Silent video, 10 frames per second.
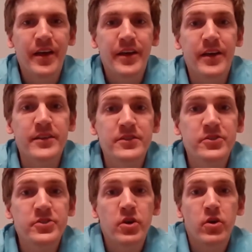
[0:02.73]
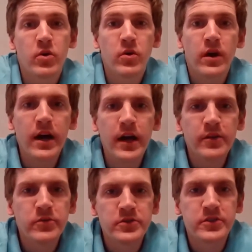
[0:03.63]
Hey guys, so I
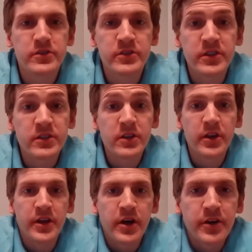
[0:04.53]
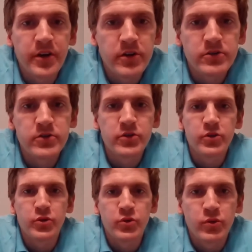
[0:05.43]
was just going on here
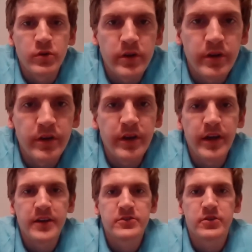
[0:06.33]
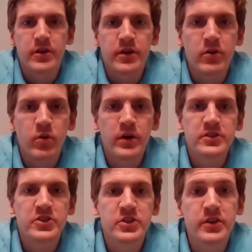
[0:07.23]
to answer a
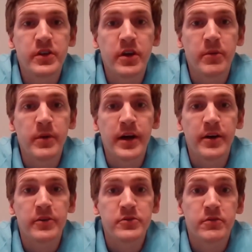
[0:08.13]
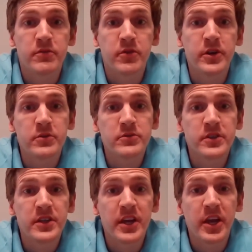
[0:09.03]
question about
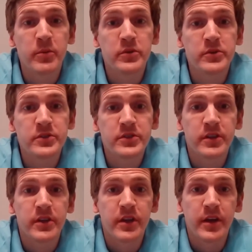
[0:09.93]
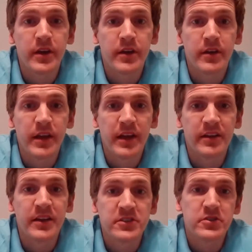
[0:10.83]
frequency tables that
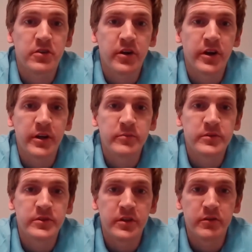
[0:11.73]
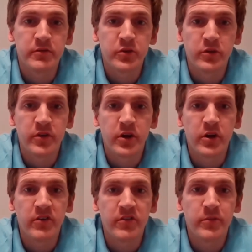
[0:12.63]
and histograms that a few of
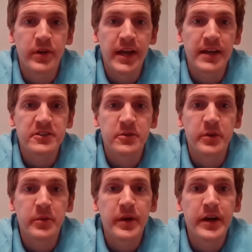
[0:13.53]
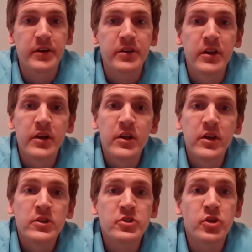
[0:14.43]
y'all have been asking me about.
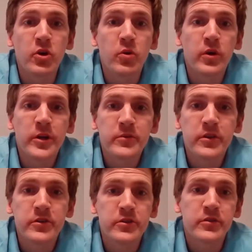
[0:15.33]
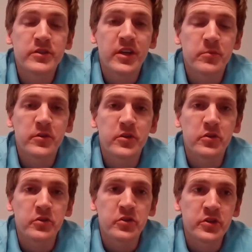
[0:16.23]
So what I'm going to do is I'm going to
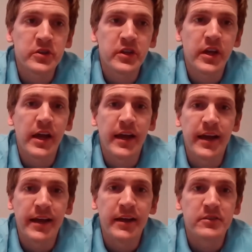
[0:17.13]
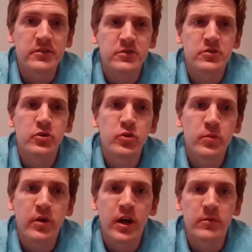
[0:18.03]
look at two
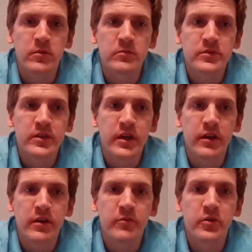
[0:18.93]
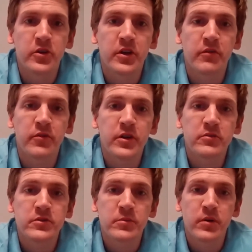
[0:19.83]
problems. I'm going to look at a
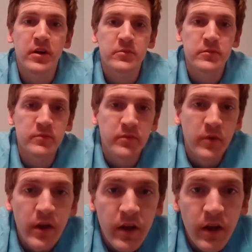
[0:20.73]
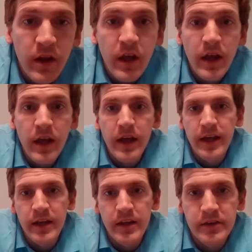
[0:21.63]
frequency problem
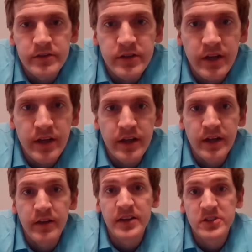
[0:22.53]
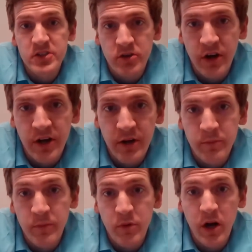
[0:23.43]
and a
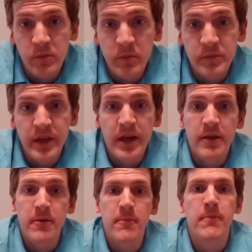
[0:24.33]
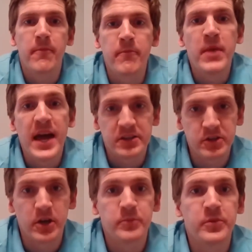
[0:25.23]
histogram problem that
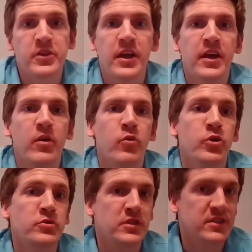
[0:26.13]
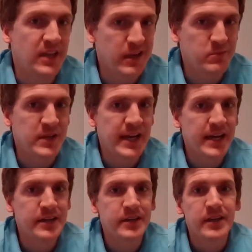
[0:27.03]
match up, that they use the same
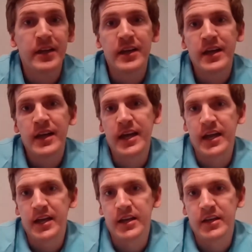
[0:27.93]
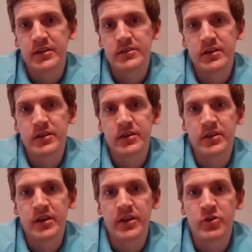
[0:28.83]
data, and
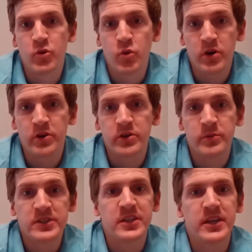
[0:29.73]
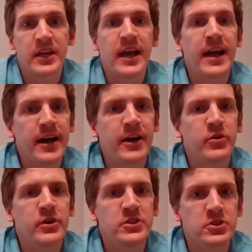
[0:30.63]
that you are going to be seeing
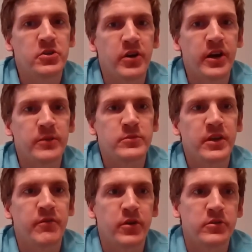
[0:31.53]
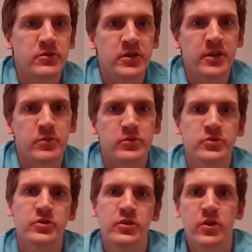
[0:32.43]
how histograms and frequency
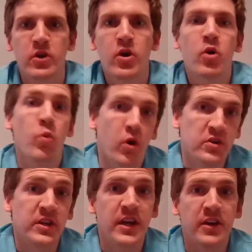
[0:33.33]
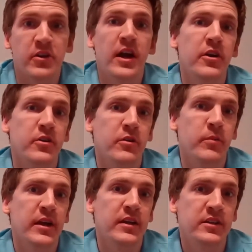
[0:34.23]
tables work together, how you
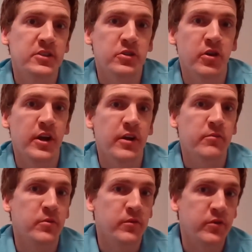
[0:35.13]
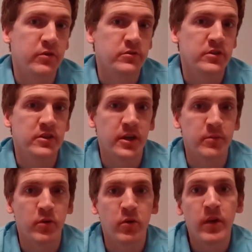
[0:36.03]
can make a histogram from a frequency
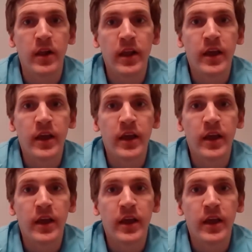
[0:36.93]
table